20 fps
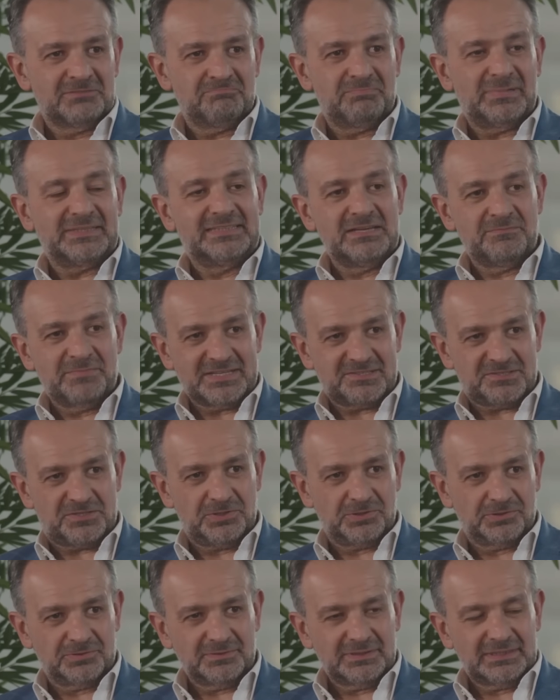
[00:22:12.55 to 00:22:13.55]
but they must
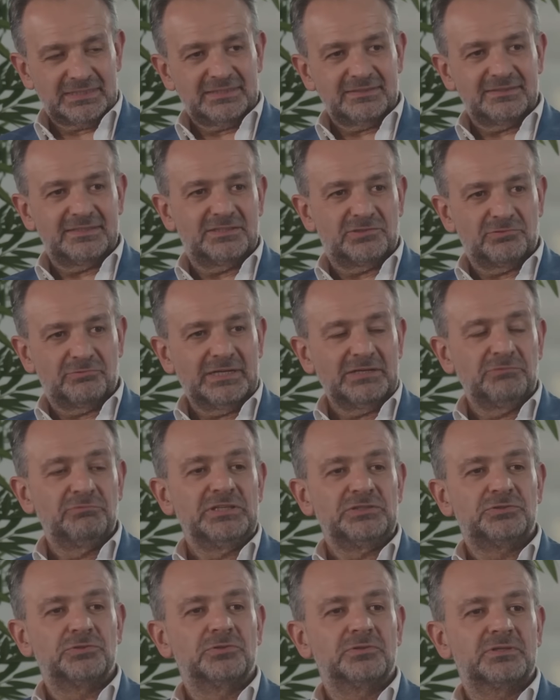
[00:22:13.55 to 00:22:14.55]
know that when
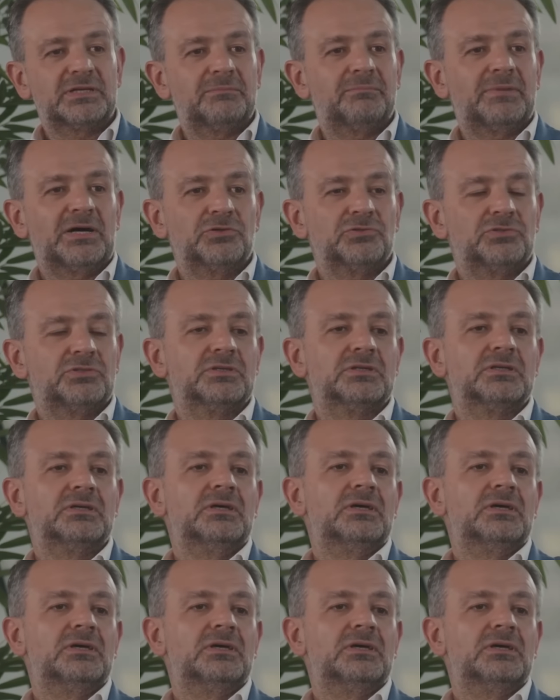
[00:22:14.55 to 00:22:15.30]
we talk about